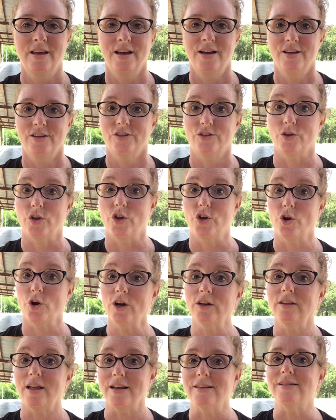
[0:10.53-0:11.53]
So
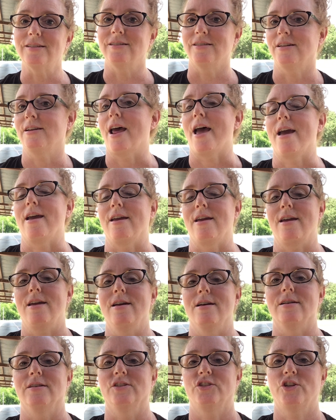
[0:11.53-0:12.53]
your lesson today
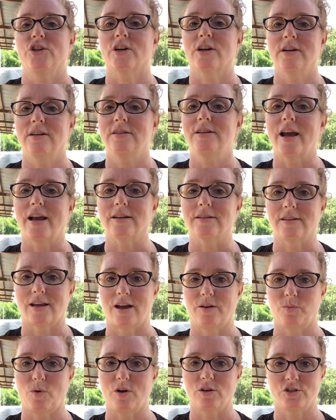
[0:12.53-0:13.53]
is you're going to take
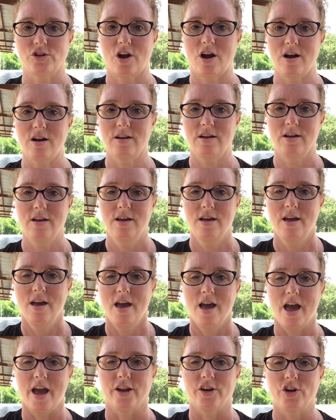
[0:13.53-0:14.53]
sidewalk chalk
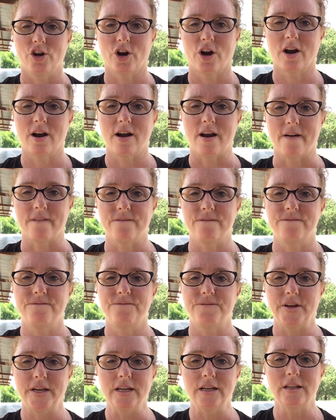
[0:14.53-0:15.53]
and you're going to
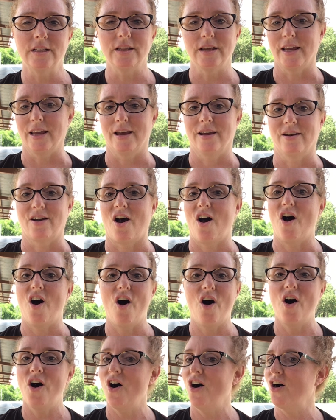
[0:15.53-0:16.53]
fill in
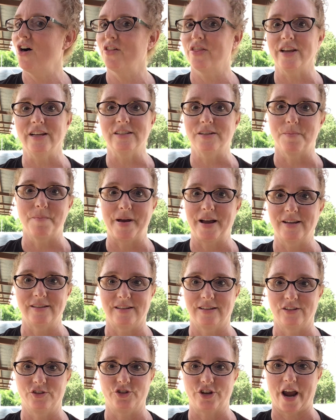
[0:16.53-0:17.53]
all these
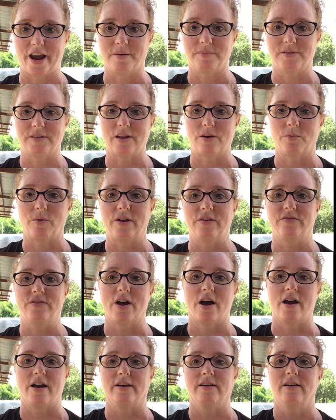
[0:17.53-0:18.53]
amazing shapes that we've
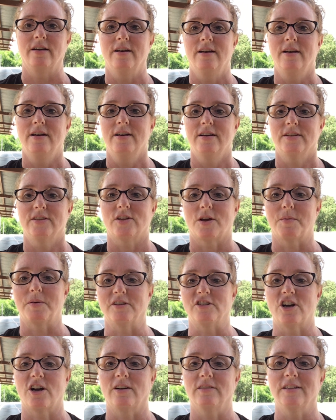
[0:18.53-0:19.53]
done. So I'm going
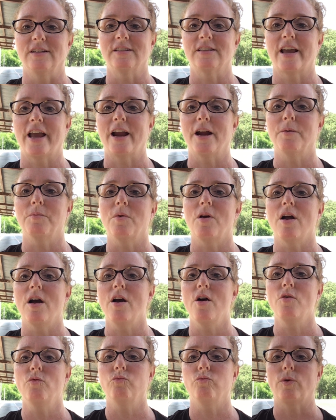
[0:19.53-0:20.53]
to turn this camera
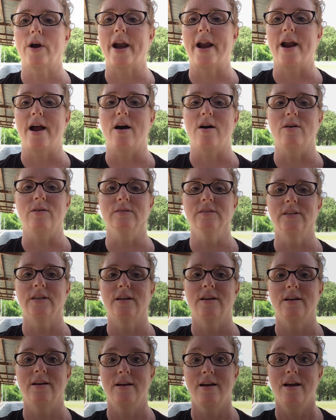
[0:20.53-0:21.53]
around
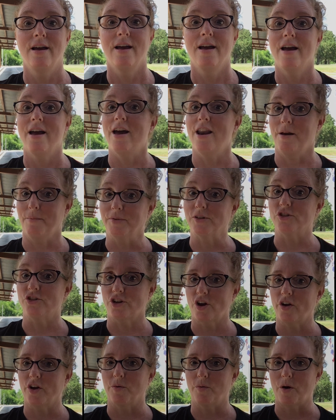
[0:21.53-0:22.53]
and I'm going to
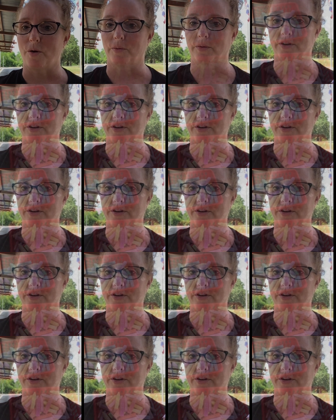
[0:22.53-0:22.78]
show you what we're